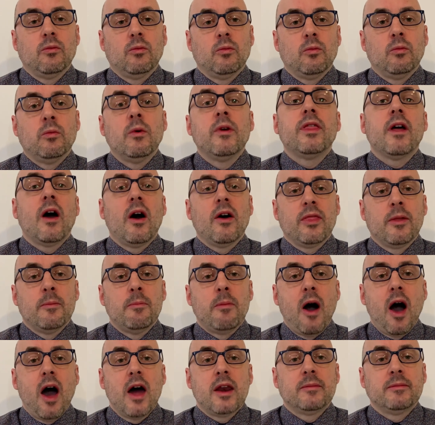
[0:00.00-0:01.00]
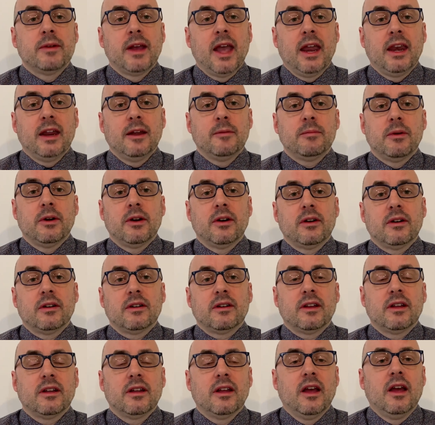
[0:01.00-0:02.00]
without the bottom getting burnt.
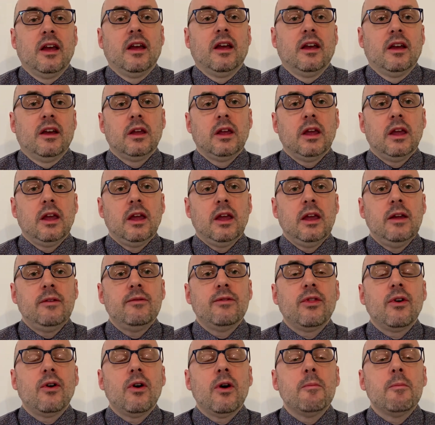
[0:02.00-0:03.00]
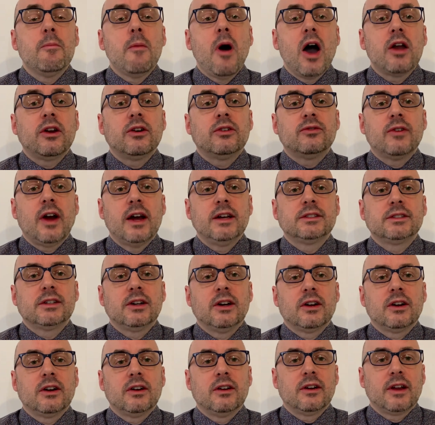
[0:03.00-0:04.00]
Even though a modern rice
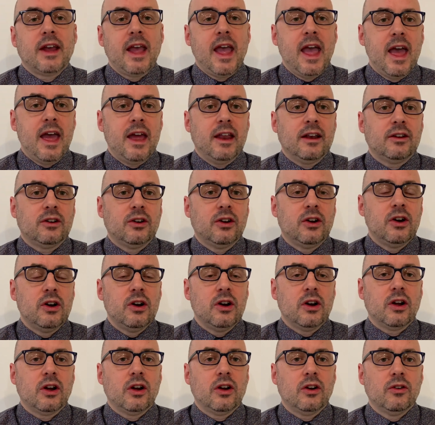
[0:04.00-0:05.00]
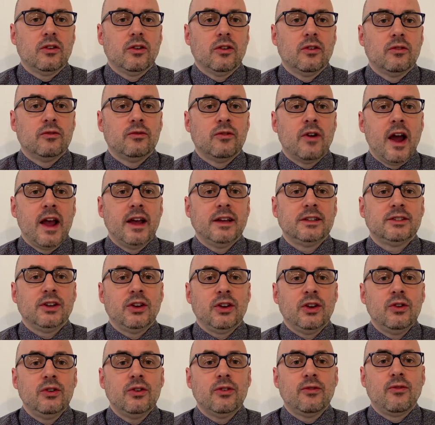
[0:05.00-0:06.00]
cooker can cook rice
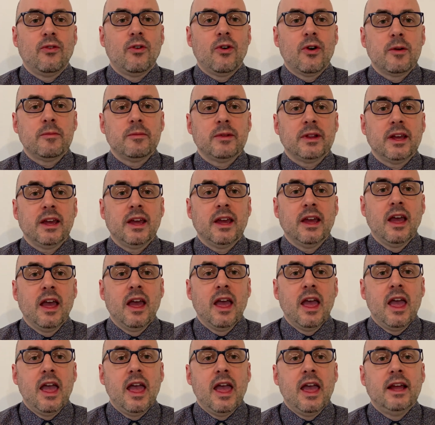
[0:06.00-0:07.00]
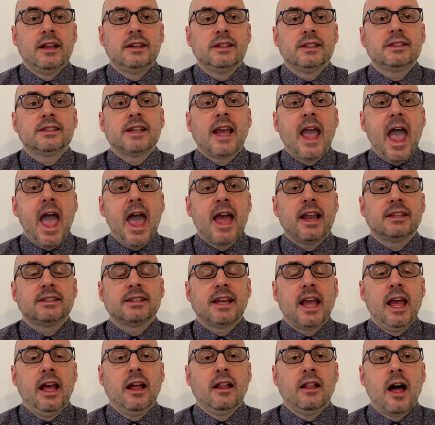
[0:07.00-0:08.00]
uniformly, it just can't
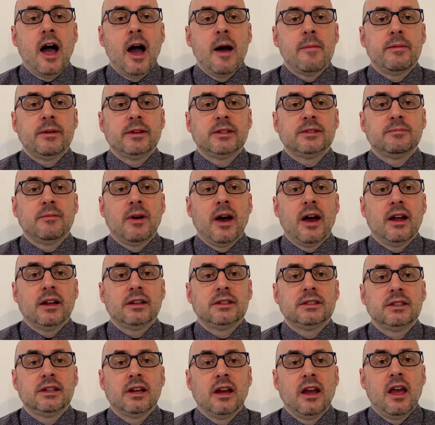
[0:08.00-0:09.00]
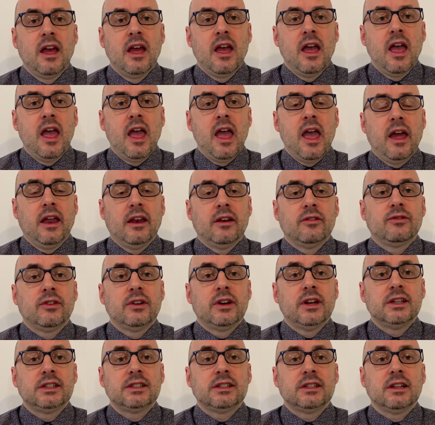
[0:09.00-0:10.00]
scale up as much. And
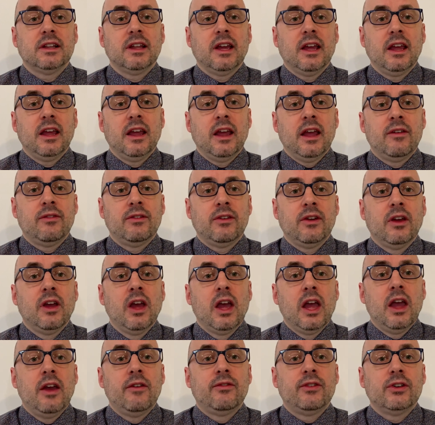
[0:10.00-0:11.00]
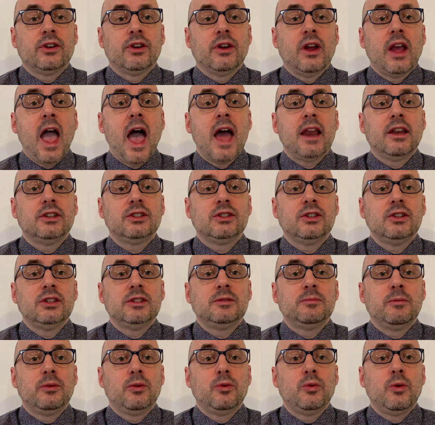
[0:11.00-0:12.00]
traditionally, if you had to choose
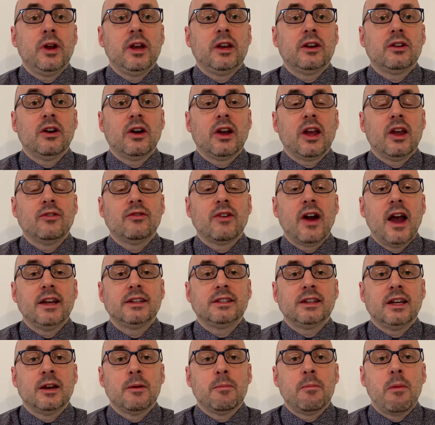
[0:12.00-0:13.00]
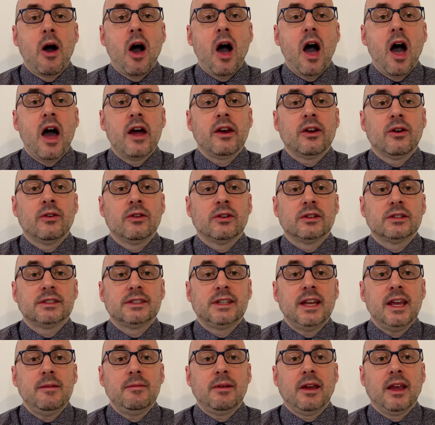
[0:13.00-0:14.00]
between cooking rice in a pot or
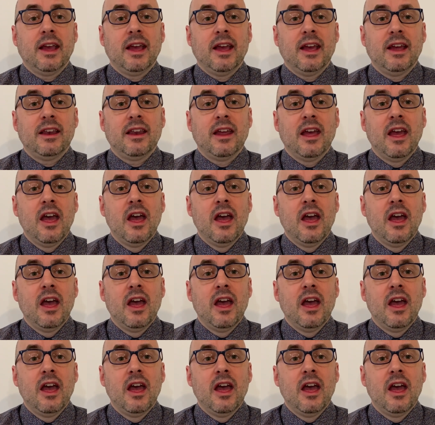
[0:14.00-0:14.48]
steaming it,